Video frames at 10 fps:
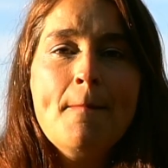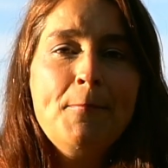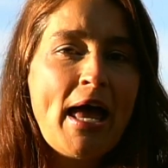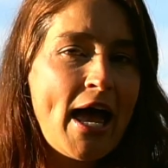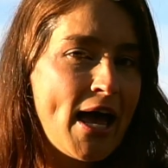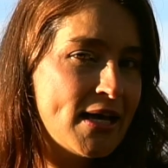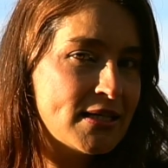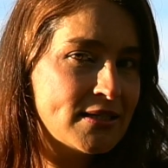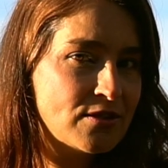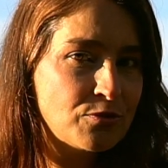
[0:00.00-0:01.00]

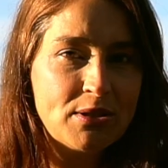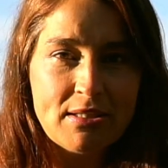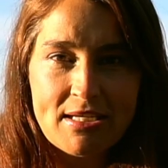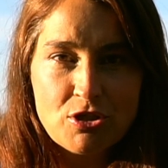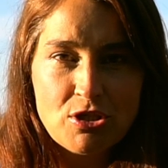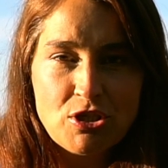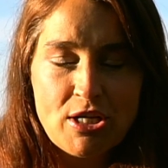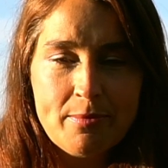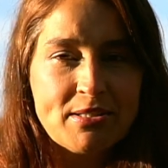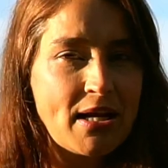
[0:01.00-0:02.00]
past
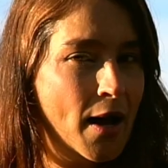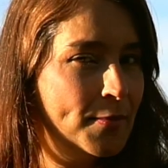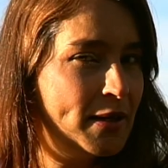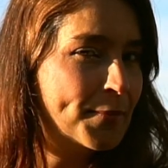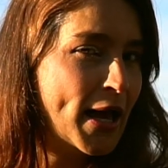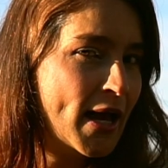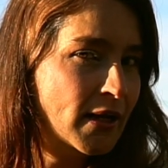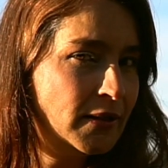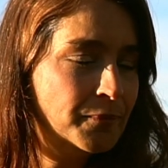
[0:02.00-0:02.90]
relationships coming back.